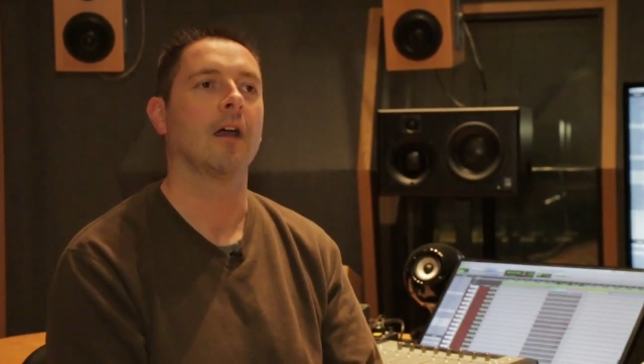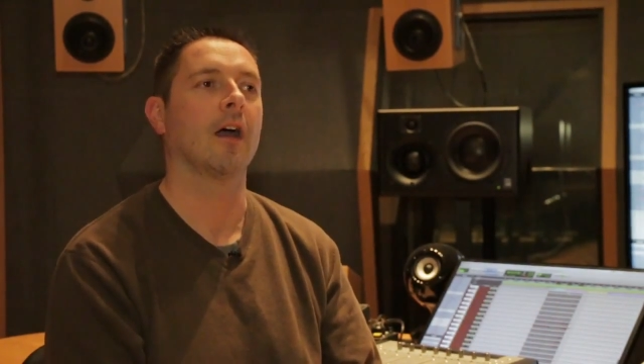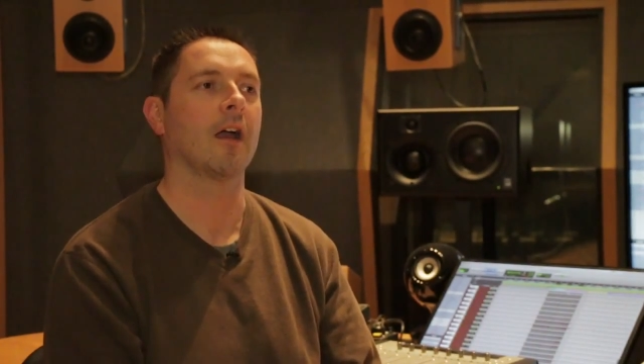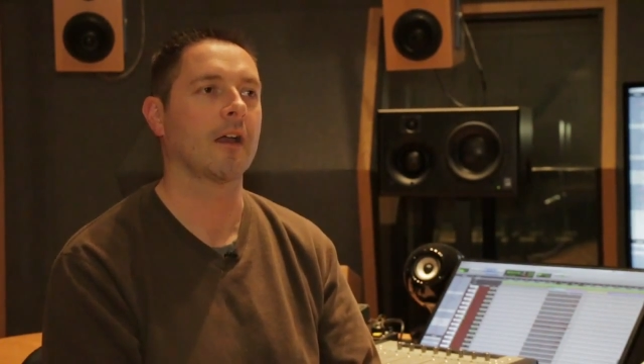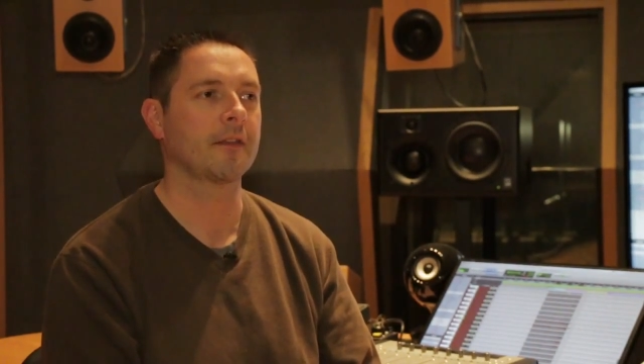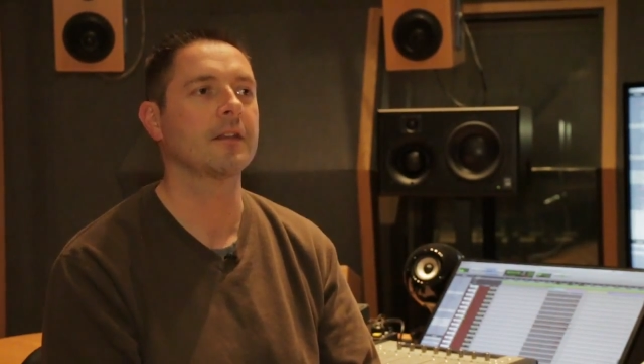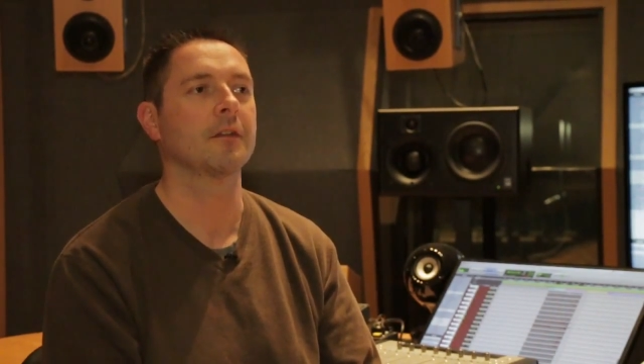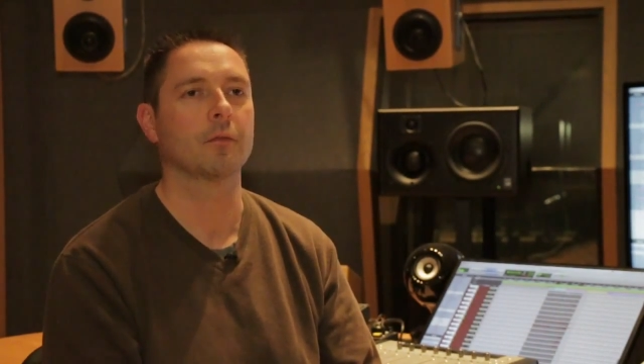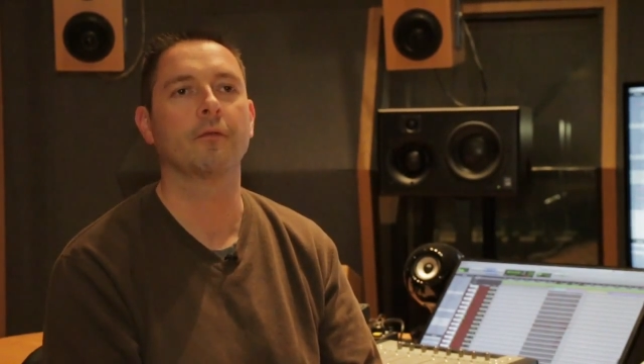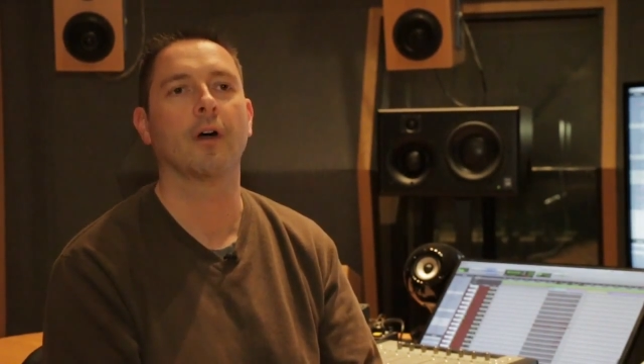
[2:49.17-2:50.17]
I, I think
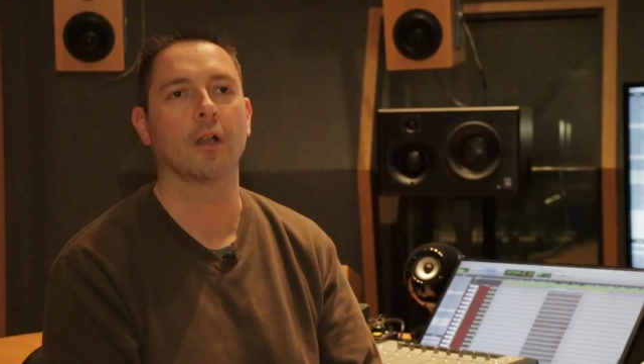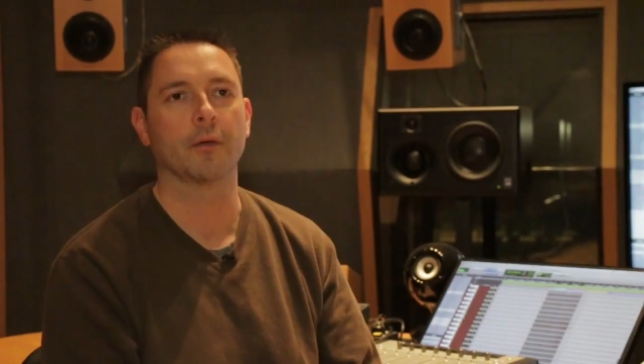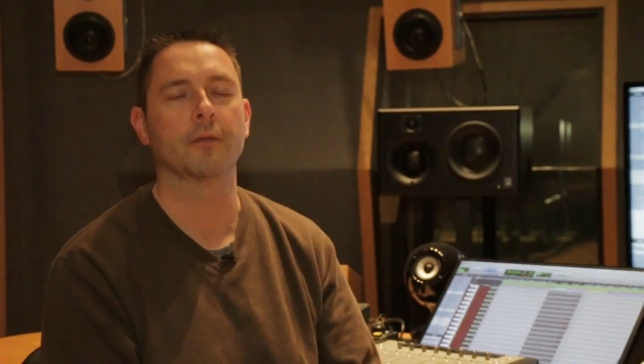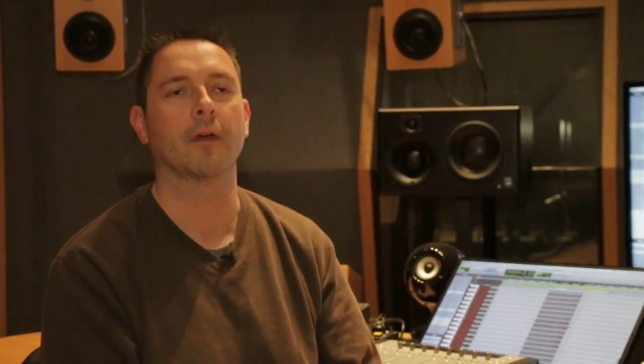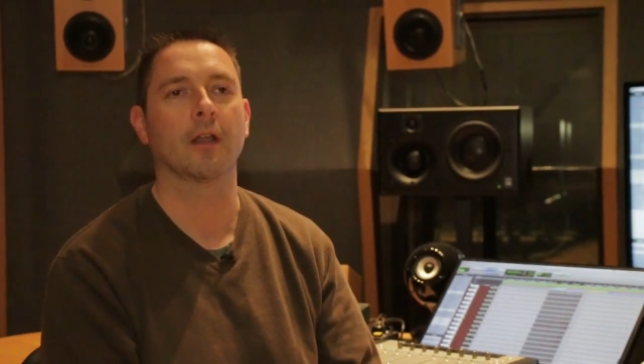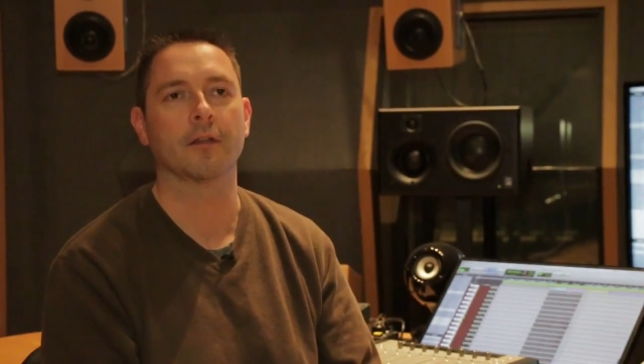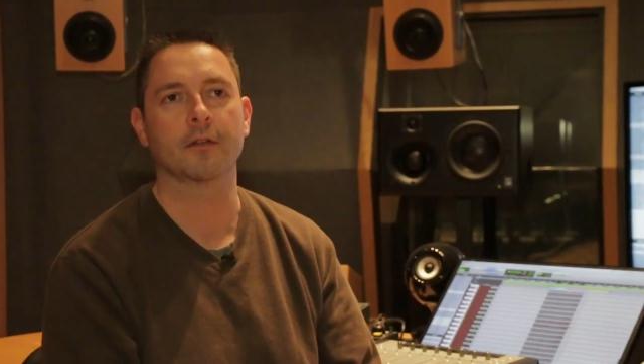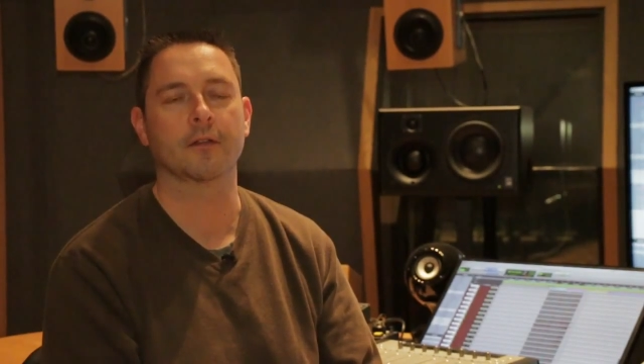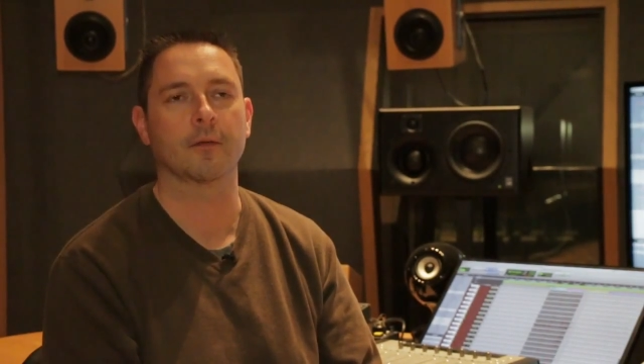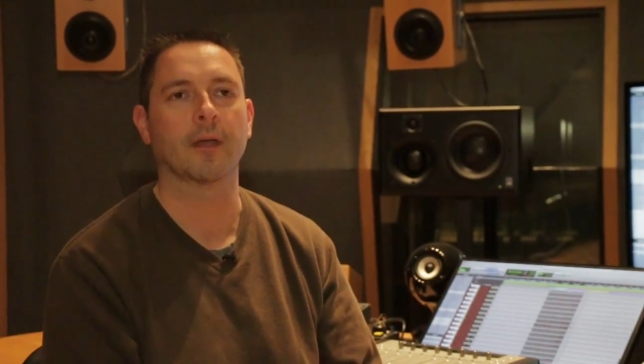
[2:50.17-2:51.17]
this will follow as well. It's
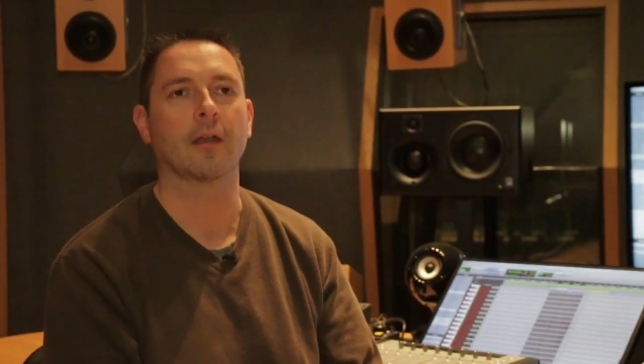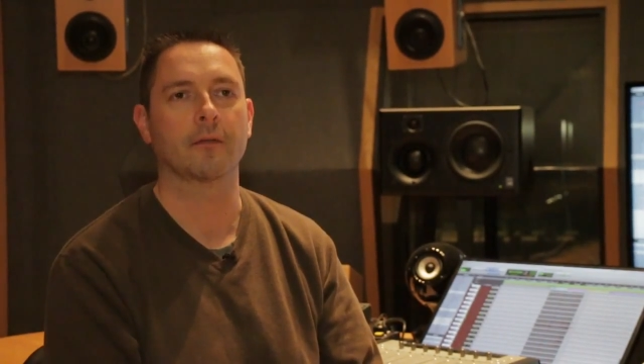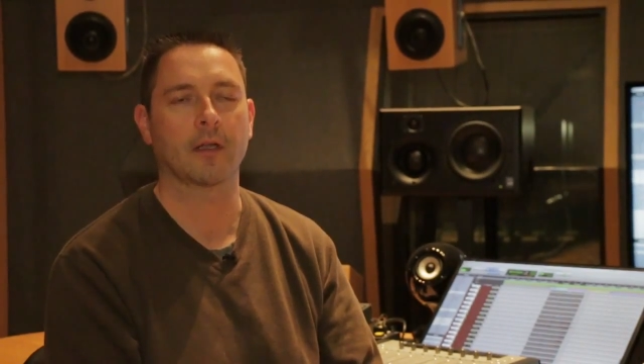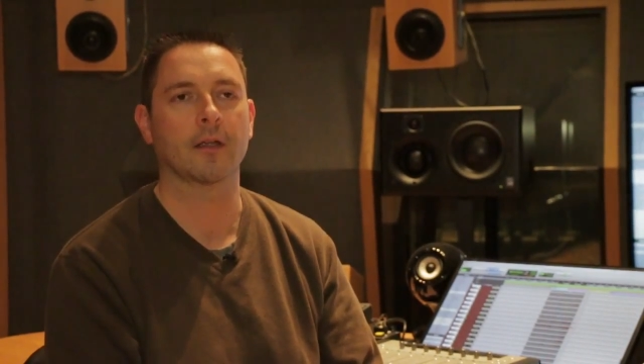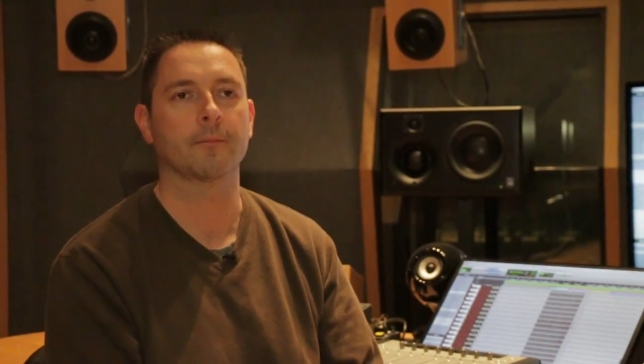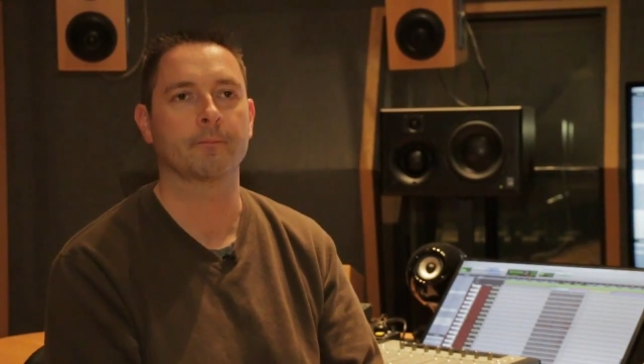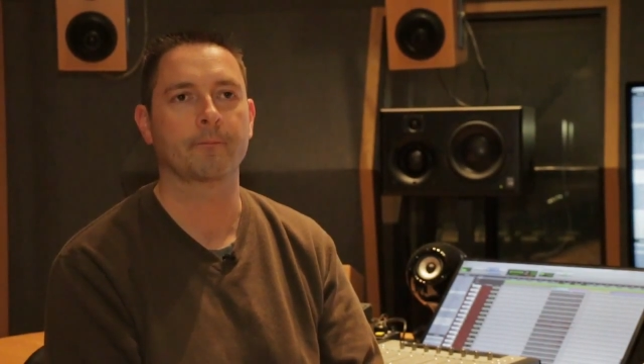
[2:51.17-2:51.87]
just a matter of time.